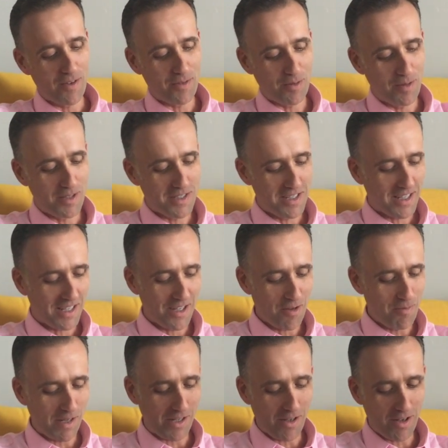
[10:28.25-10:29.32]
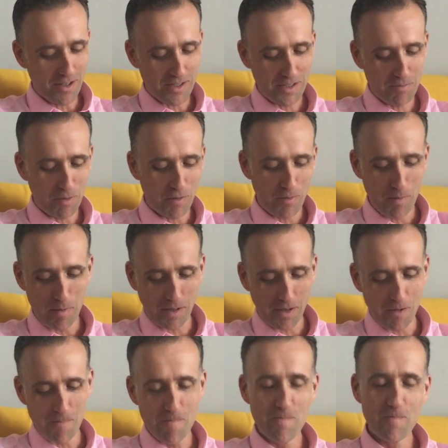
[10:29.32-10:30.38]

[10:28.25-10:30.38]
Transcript: afterwards thinking, oh my gosh, what have we become?